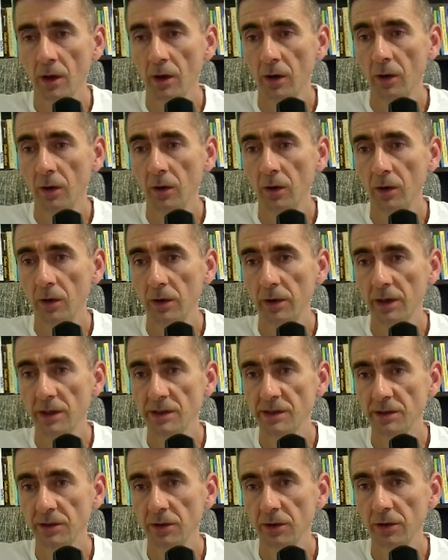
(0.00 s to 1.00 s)
Okay,
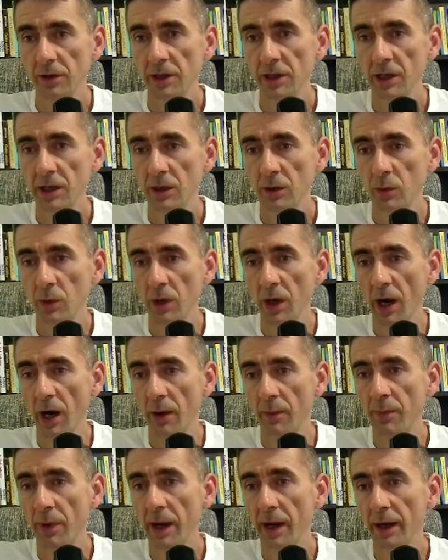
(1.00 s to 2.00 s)
so here we are
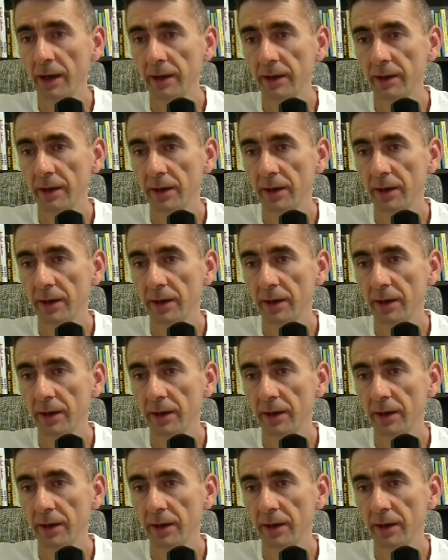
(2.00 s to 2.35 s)
back.